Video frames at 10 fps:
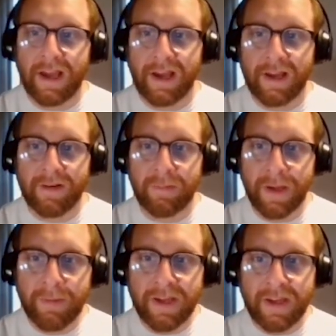and
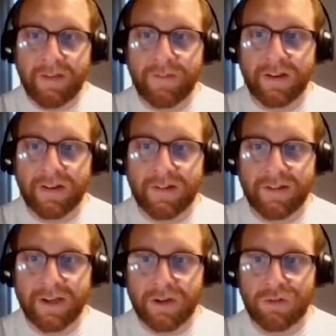maybe even
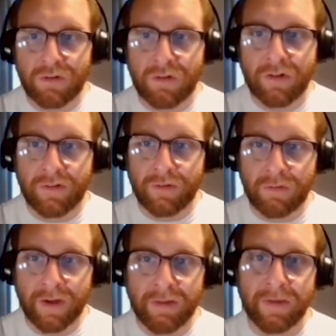tickle the
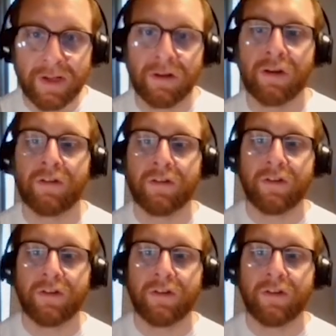red meter,